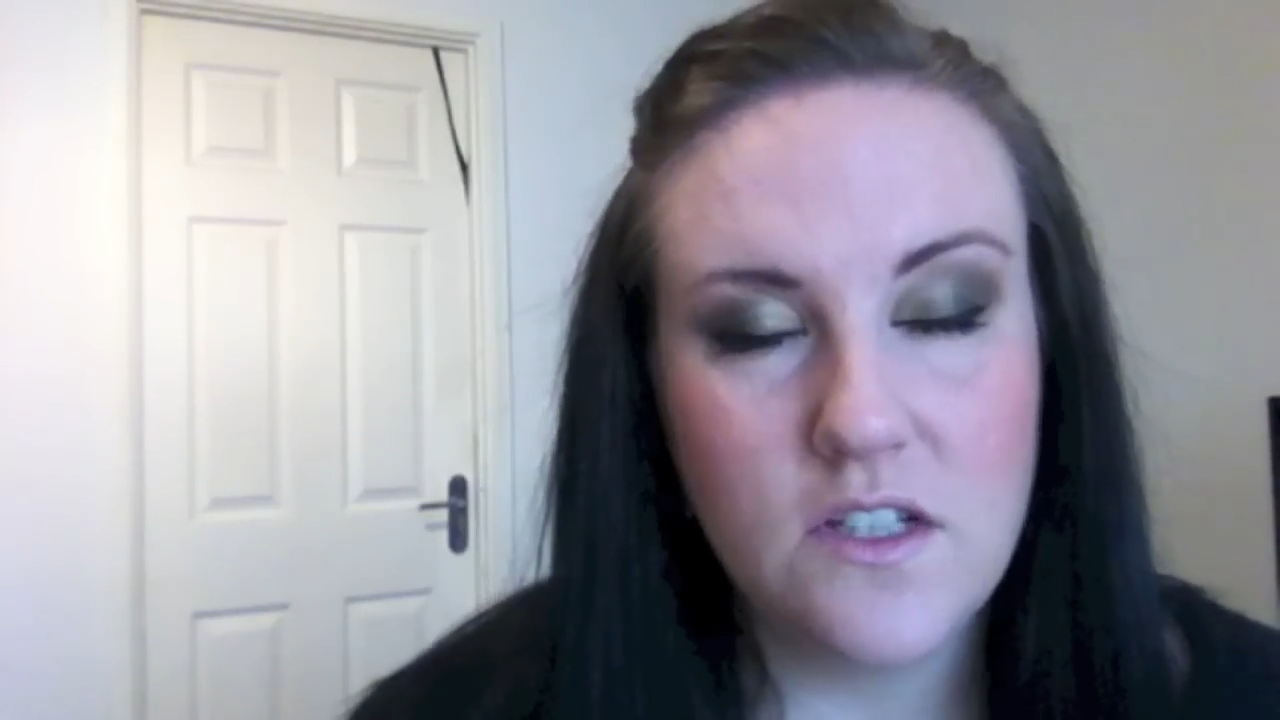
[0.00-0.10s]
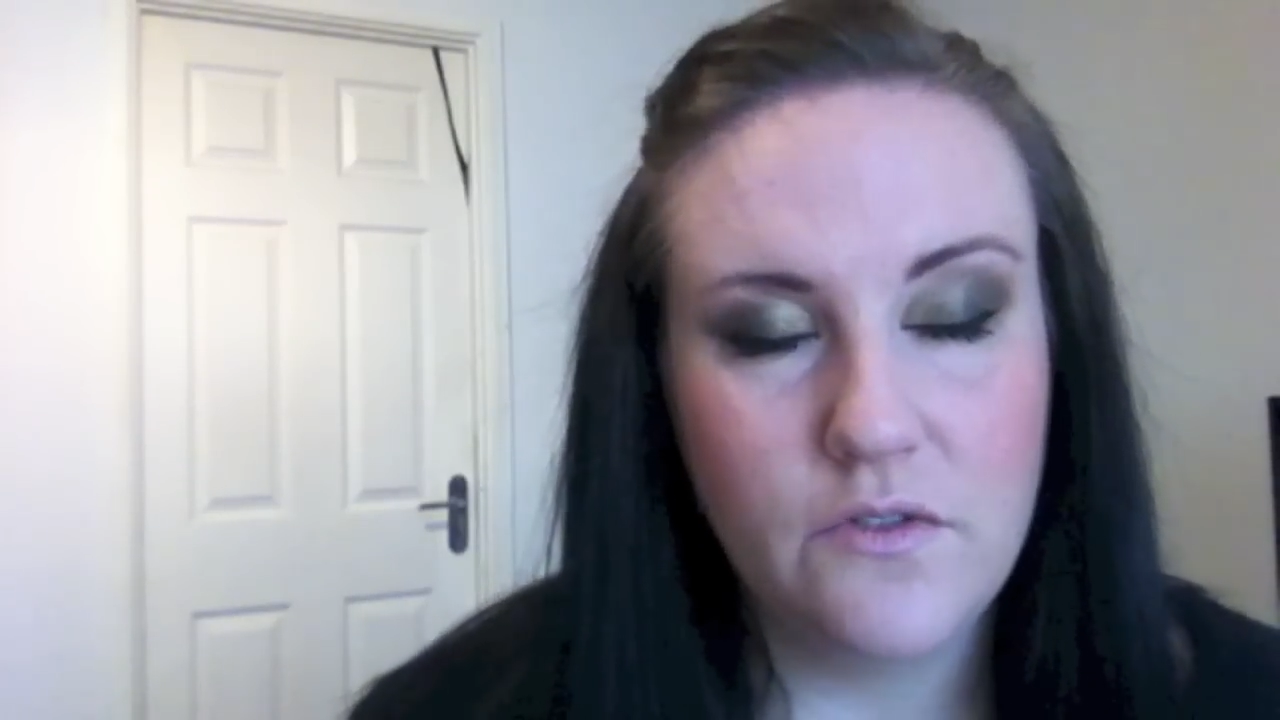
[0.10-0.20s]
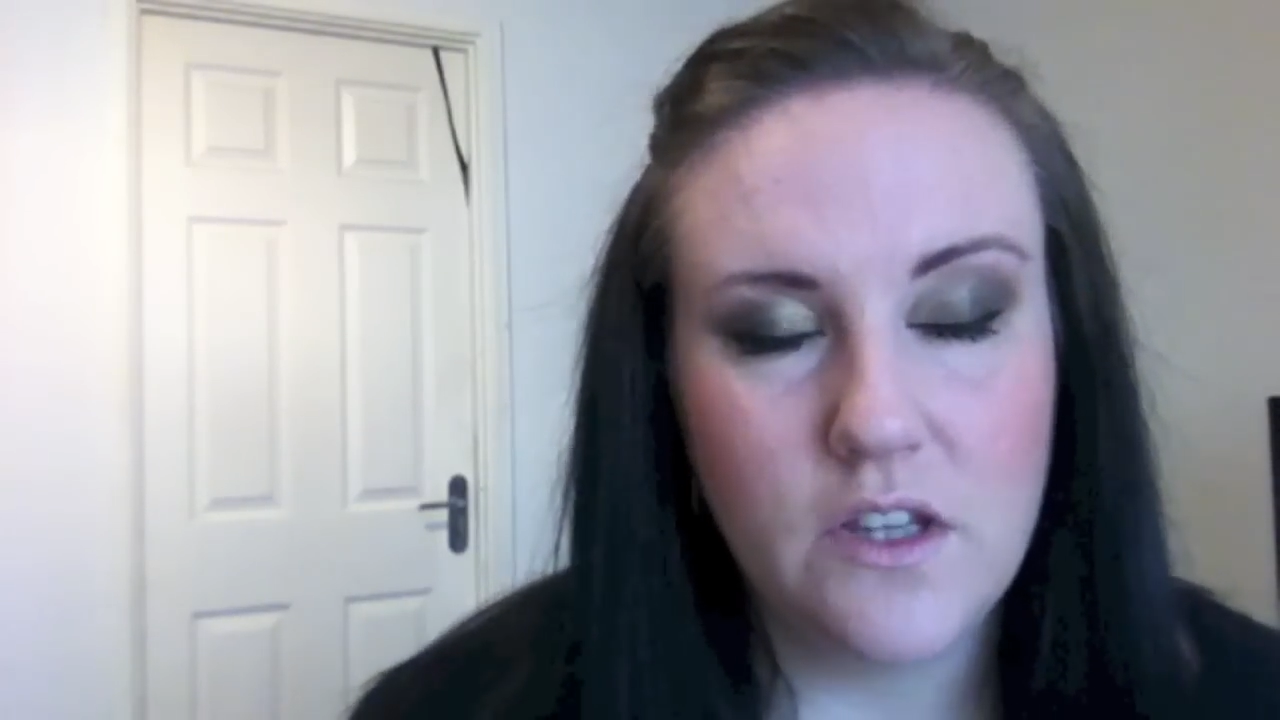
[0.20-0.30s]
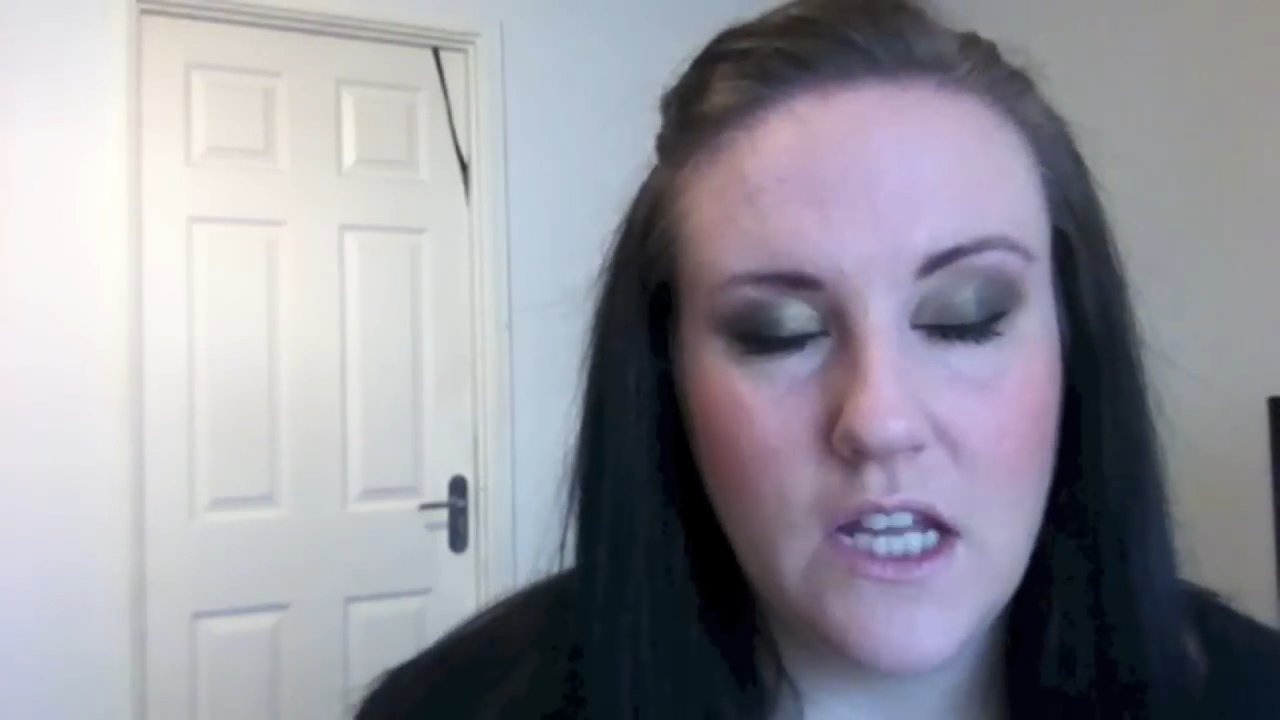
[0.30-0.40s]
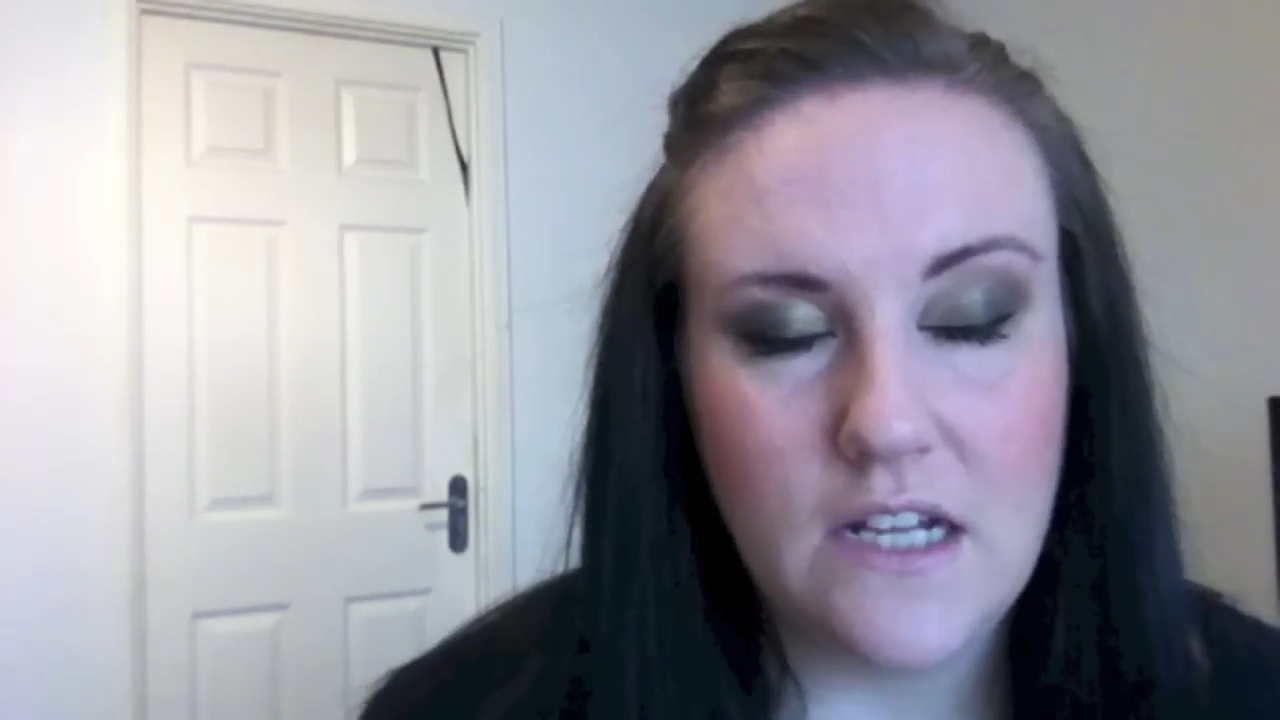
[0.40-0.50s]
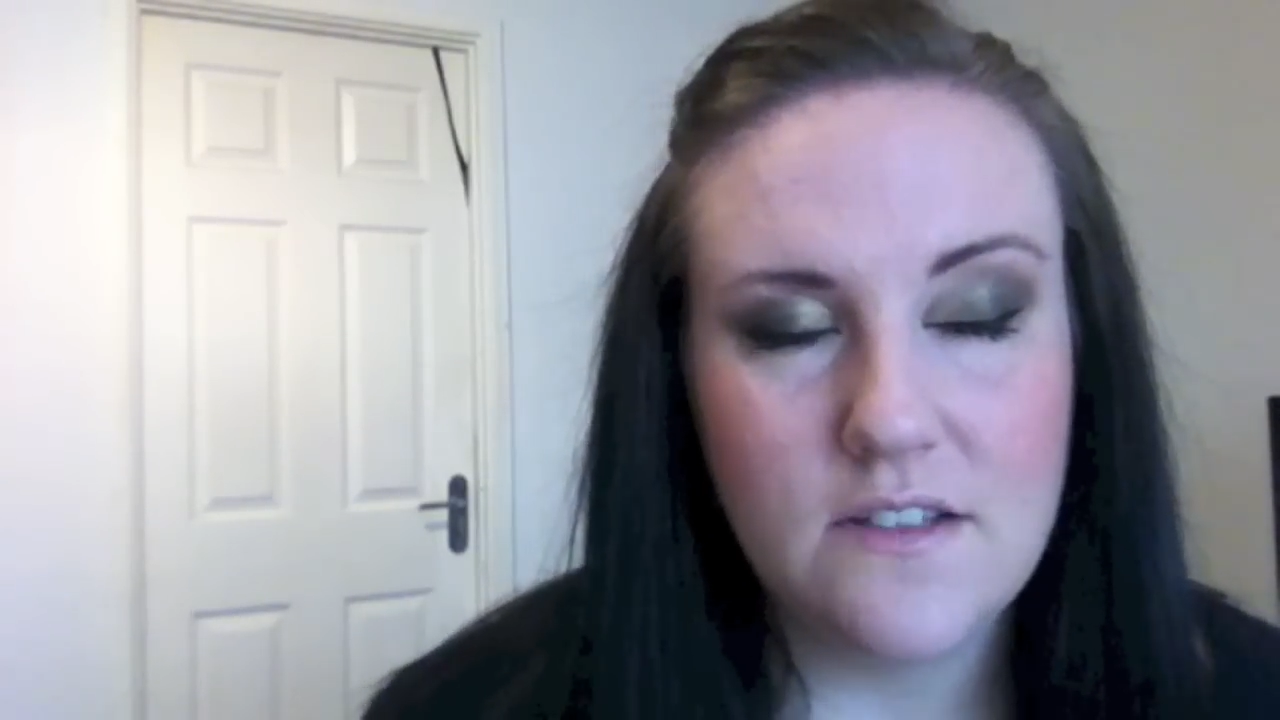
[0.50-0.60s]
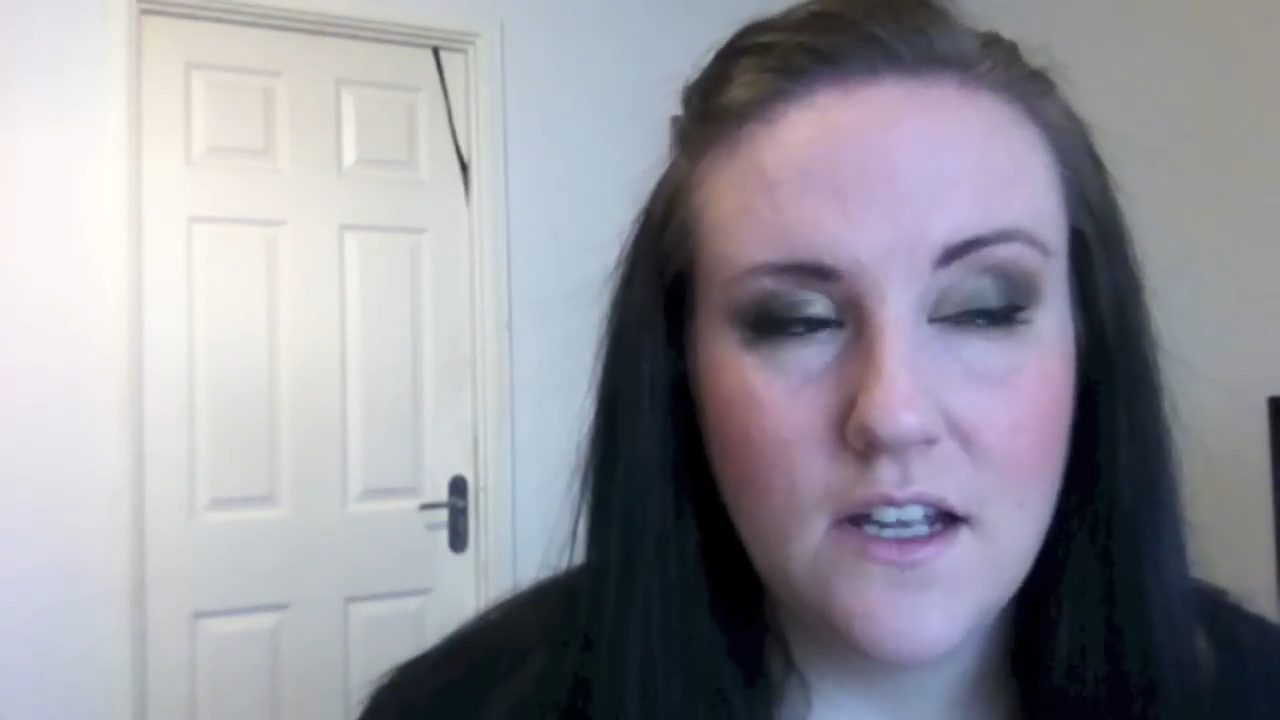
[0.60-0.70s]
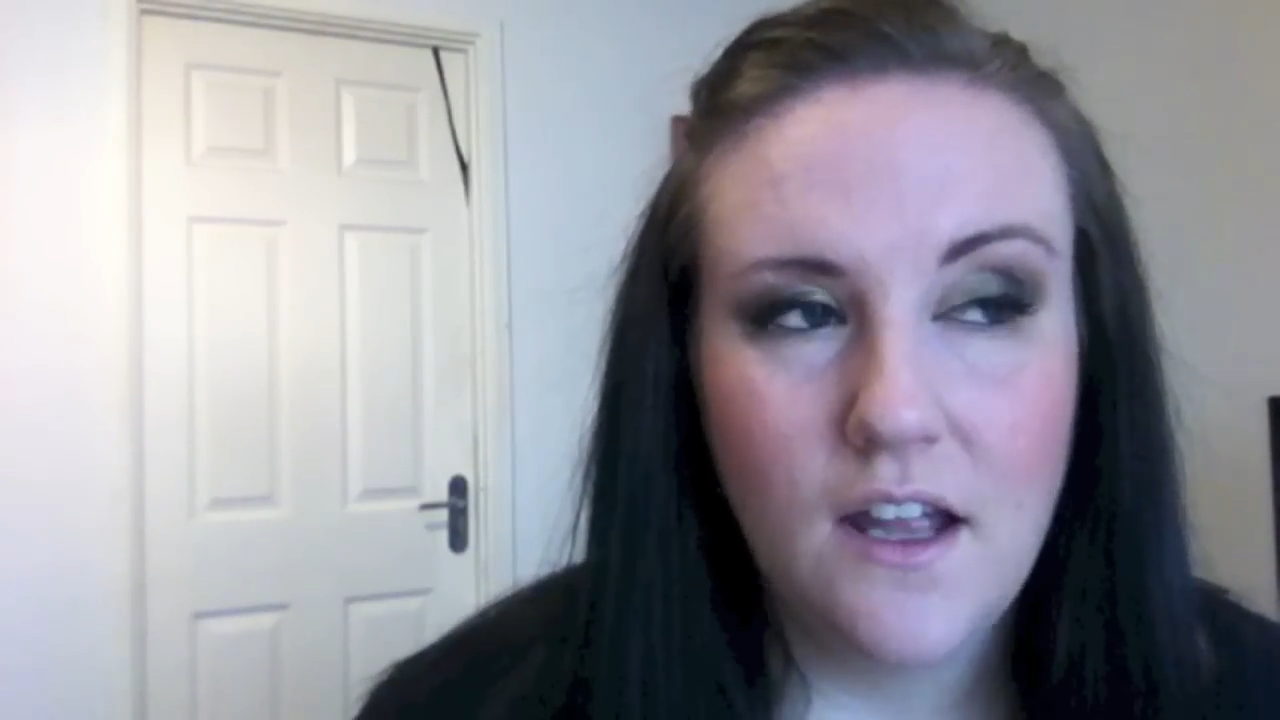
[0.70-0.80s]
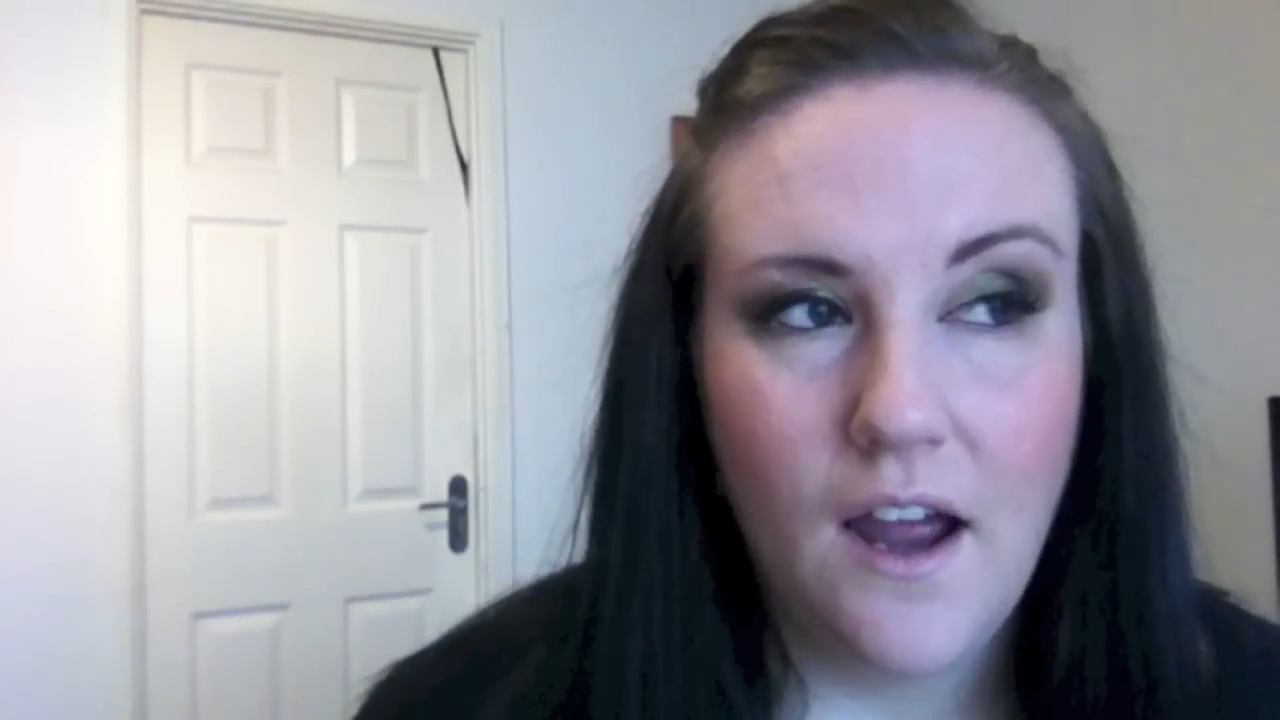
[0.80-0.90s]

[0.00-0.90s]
of different things.